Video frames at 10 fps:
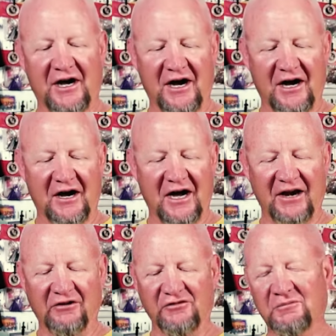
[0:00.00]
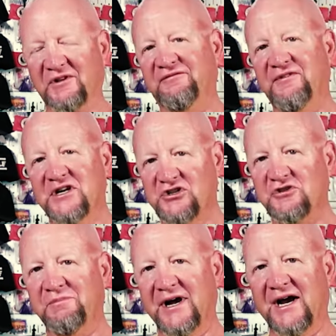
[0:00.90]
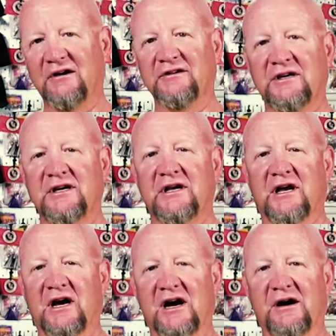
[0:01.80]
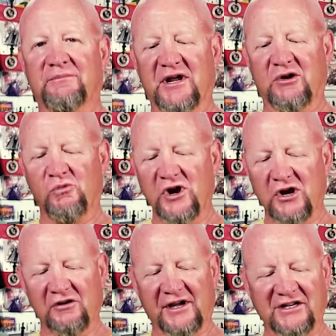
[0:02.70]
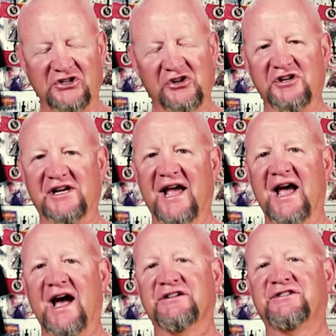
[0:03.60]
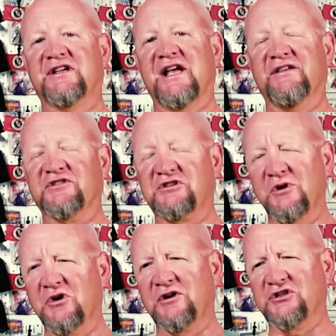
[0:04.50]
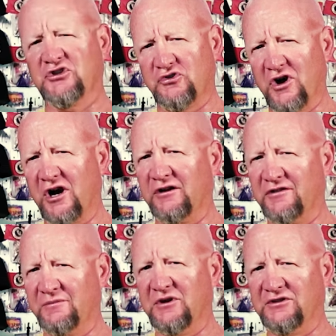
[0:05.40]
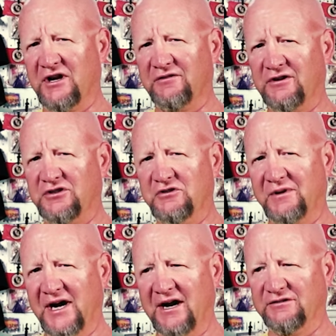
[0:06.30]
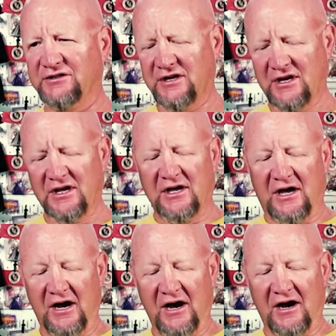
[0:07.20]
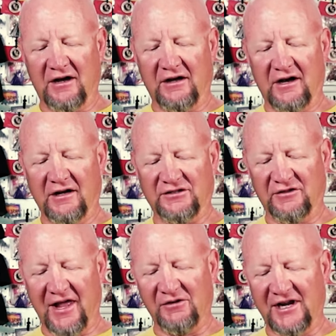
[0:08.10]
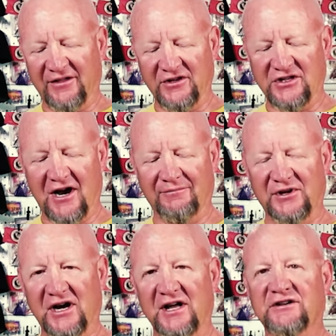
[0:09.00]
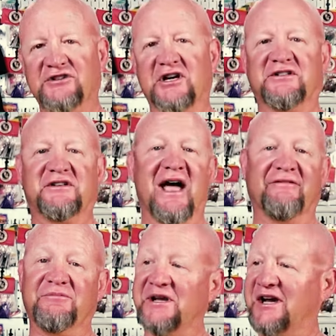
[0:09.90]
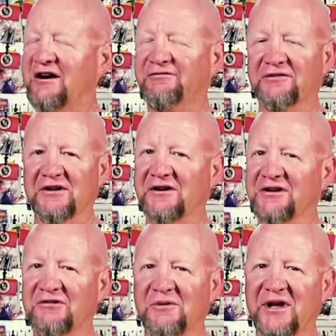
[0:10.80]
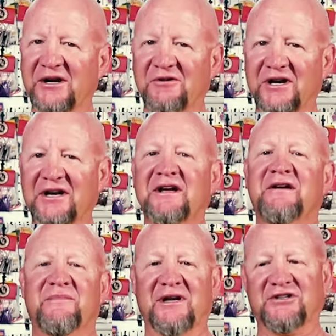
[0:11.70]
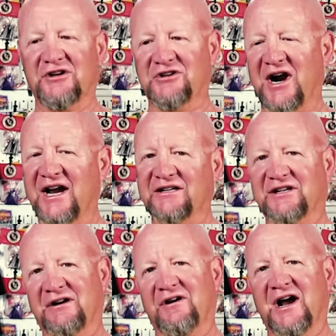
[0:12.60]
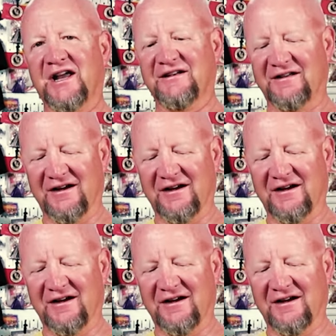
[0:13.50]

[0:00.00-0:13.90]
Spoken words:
I don't normally fish 2 pound, but it will get you good casts, and the smoke is stronger than most other 2 pounds. So that'll get the job done. Just have to be careful. You hook into a big one, make sure your drag set right,